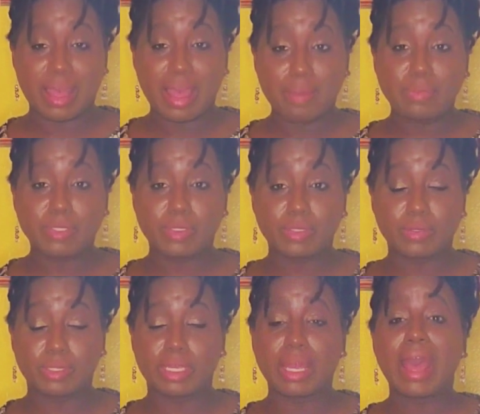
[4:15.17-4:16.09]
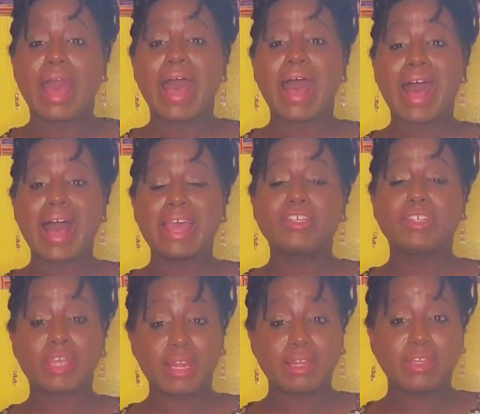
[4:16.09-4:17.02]
Absolutely. I
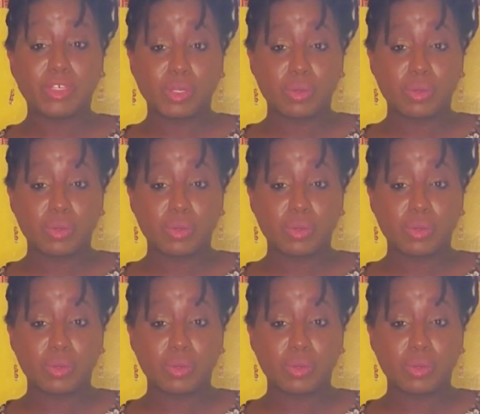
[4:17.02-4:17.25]
challenge